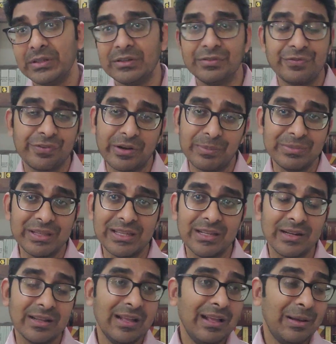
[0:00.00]
from there.
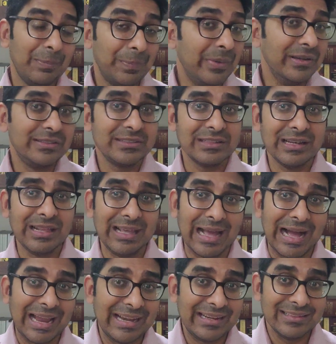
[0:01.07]
Personally,
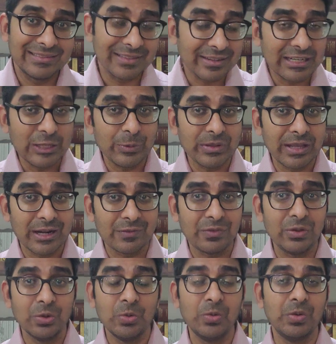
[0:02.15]
I disagree with that
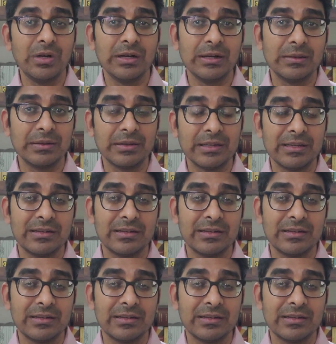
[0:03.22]
view,